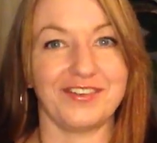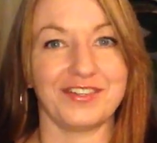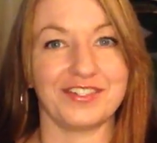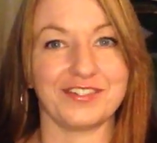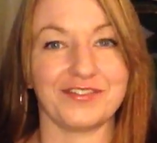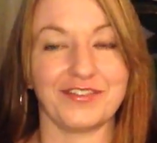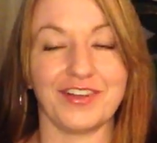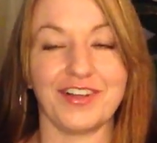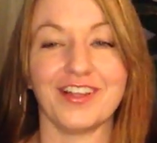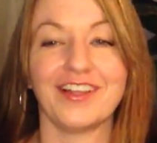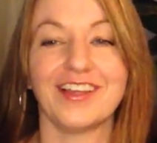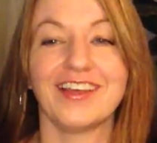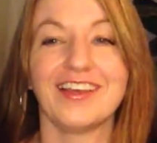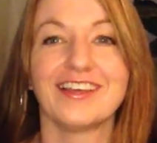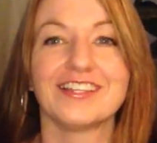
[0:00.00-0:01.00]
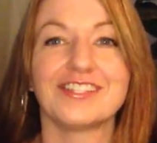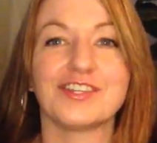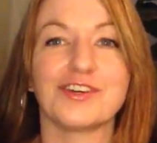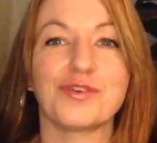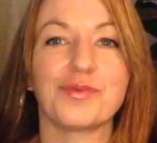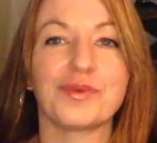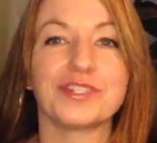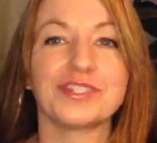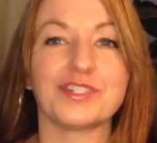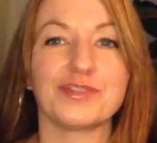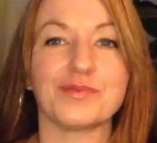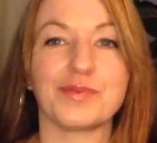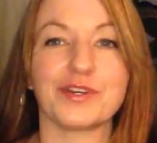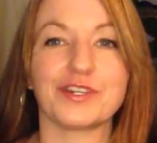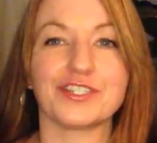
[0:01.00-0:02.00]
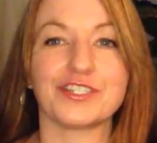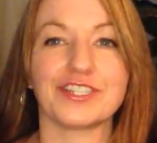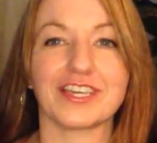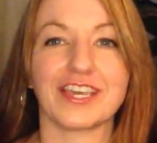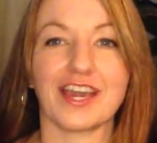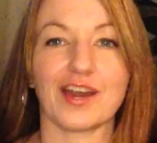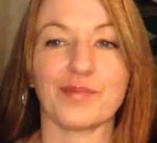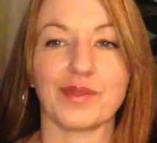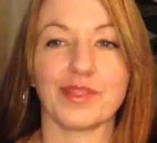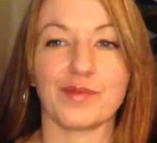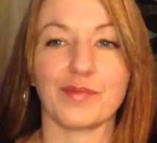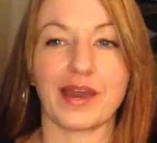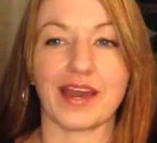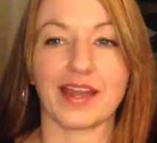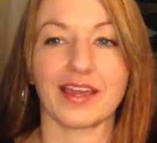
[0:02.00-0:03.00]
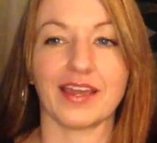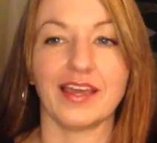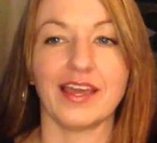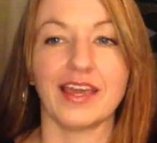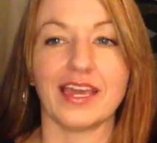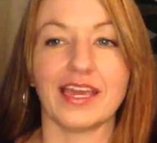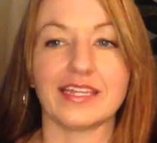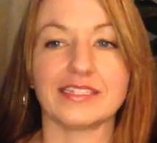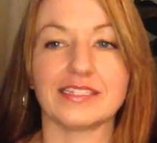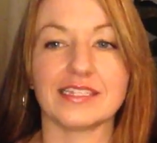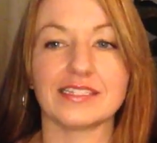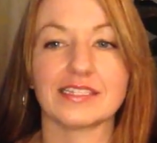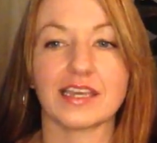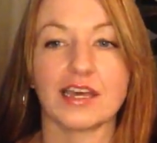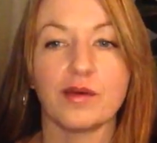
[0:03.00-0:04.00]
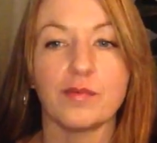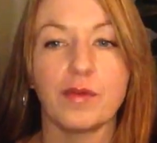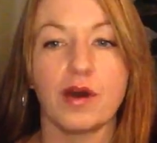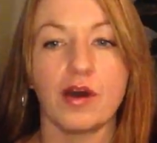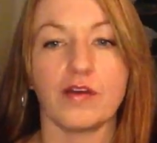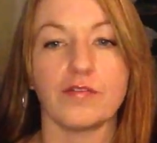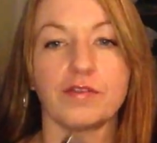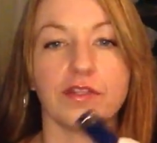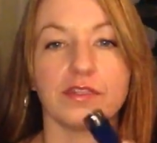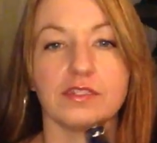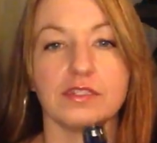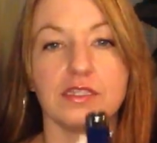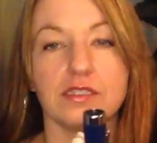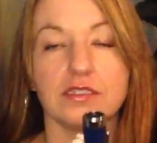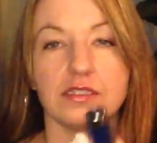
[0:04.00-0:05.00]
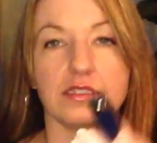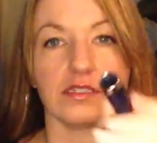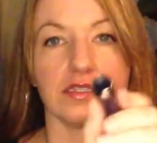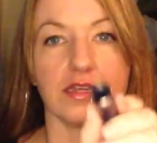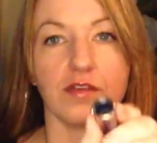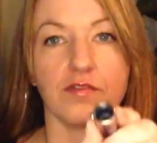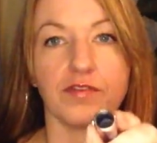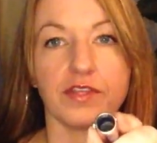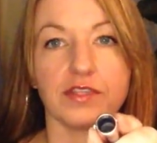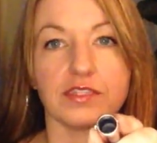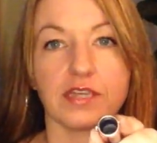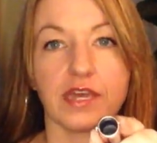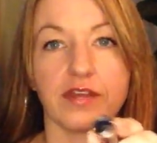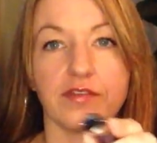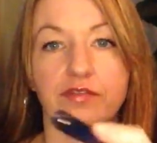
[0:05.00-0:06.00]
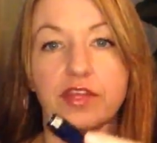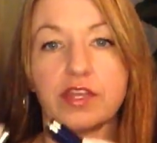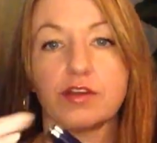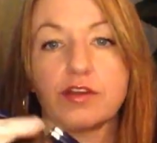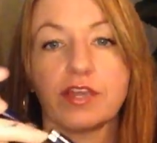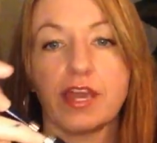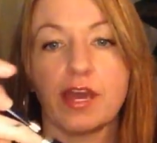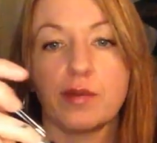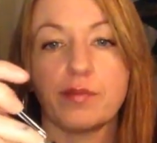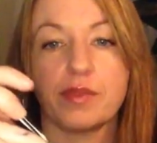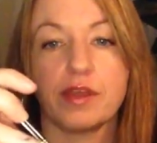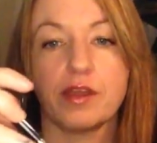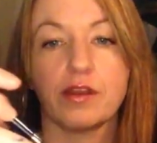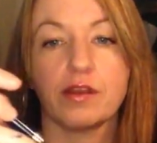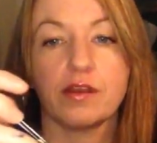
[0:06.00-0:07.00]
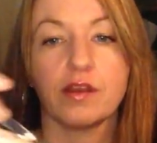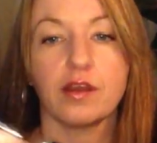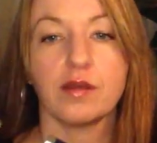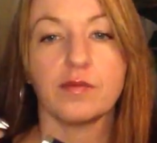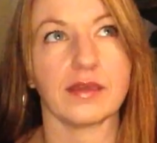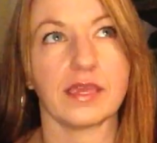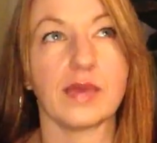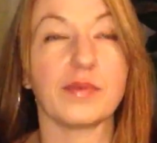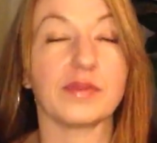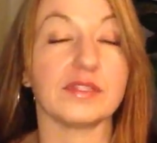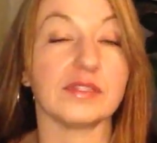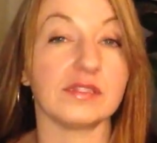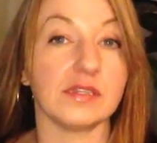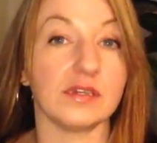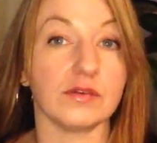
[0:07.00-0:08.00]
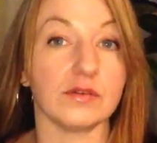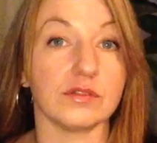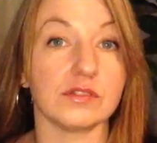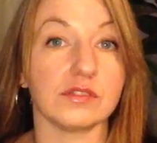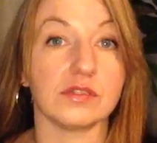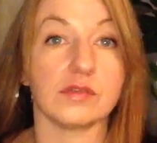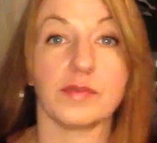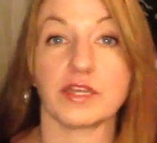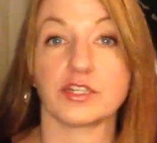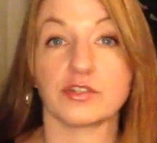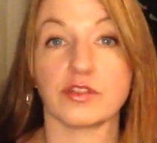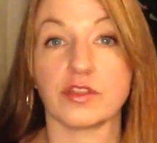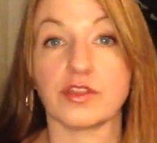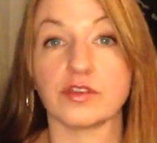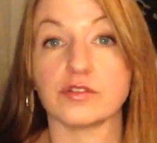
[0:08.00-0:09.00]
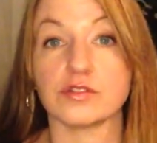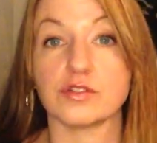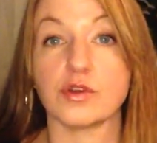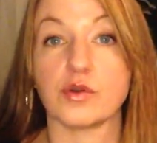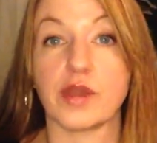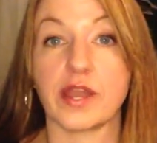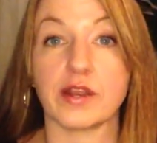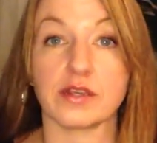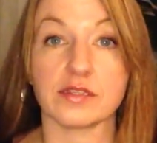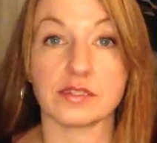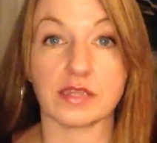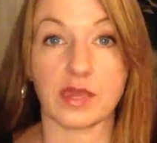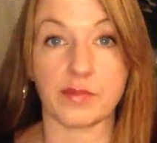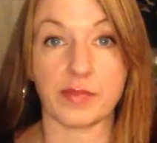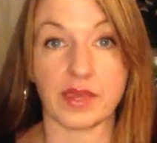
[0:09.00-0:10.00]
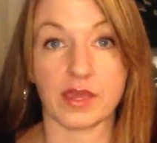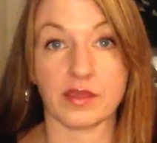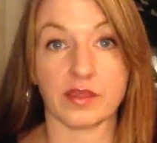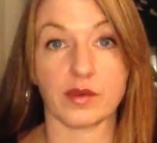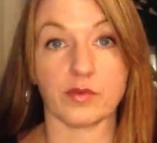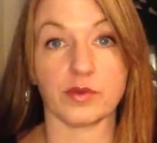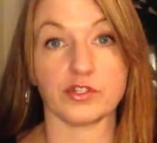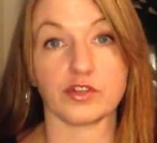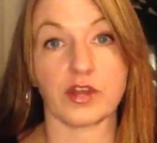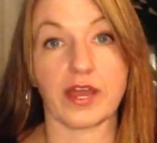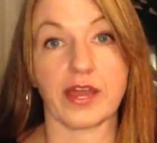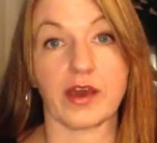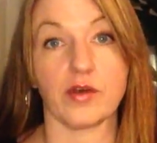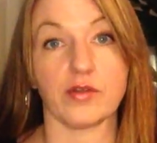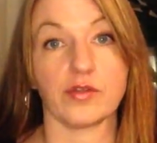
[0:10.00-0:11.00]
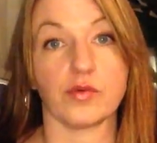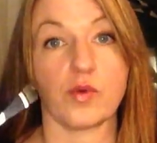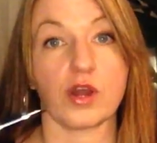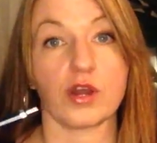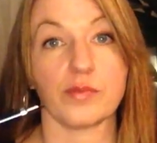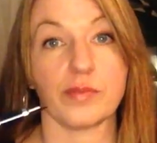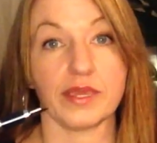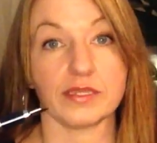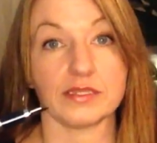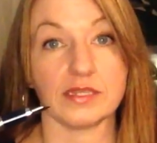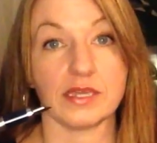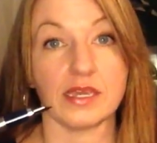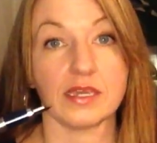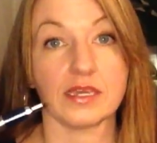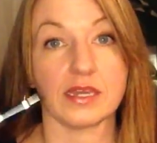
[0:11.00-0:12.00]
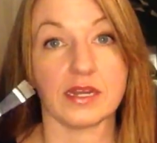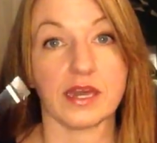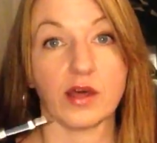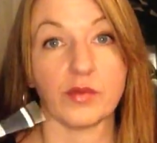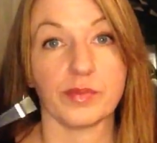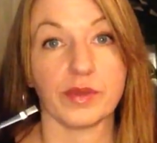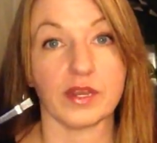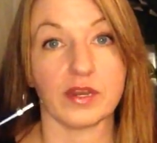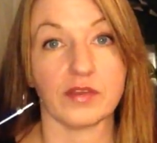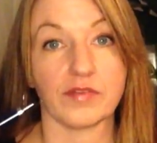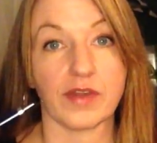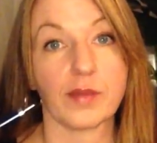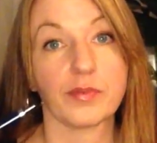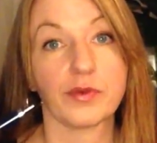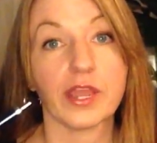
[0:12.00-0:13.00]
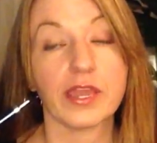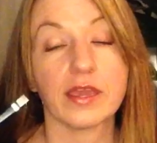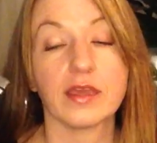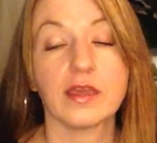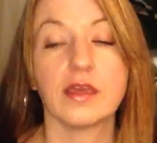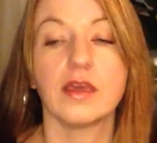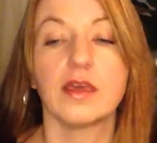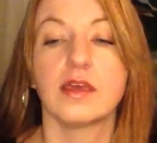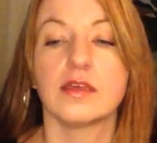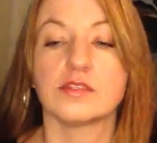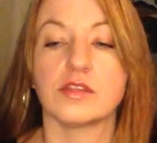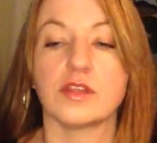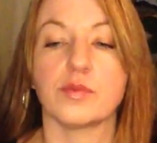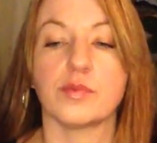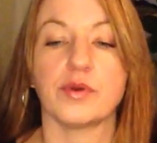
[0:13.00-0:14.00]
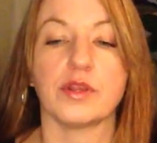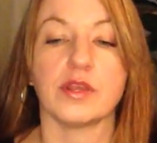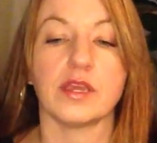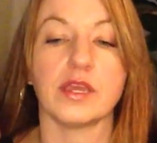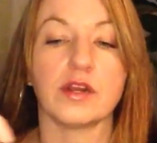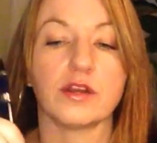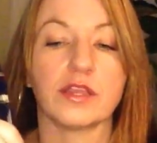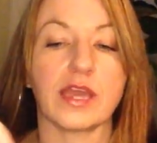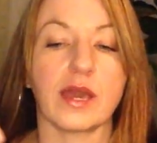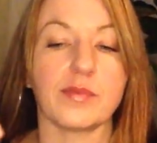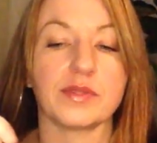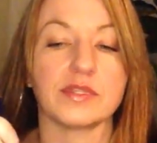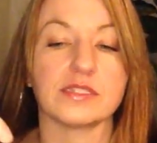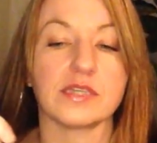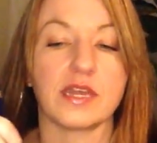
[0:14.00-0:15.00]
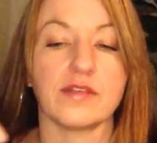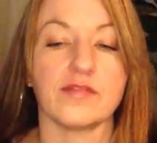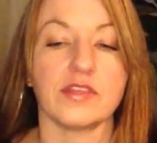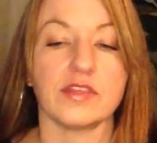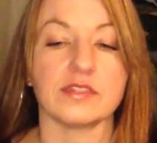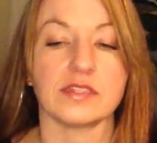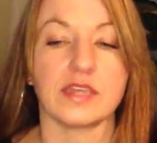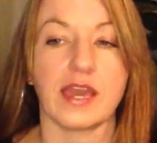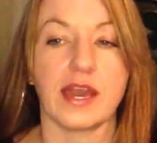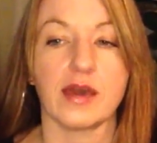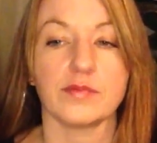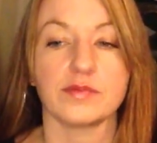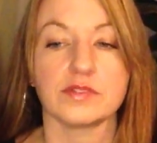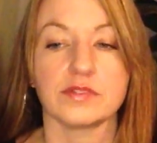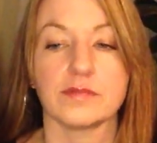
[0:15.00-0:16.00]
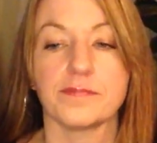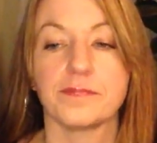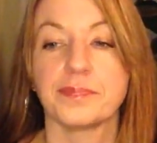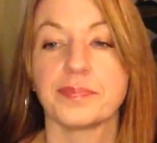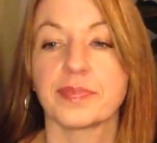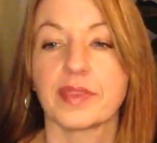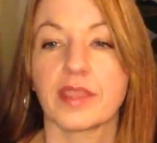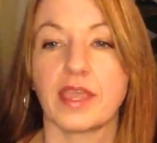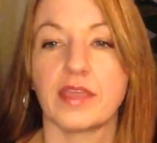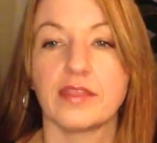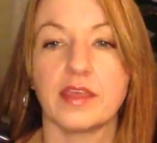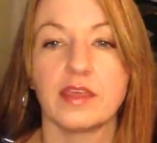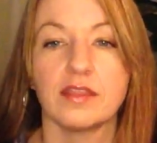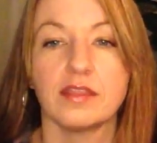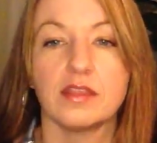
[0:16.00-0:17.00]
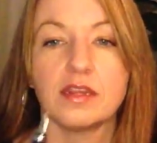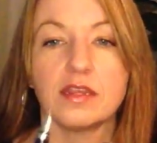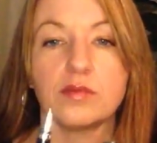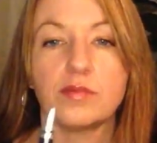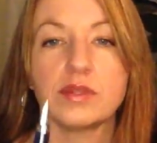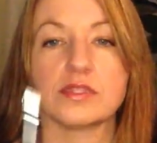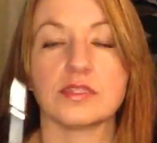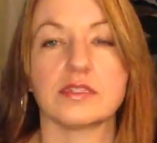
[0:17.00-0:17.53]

want it to fall. So once you push the cap on the back, it doesn't come off. It seats itself inside of the inner cap there. Keep it sealed to make sure that there's no air escaping that would dry out the water-based ink and help it evaporate. So they put an inner cap inside of these caps. And then the nib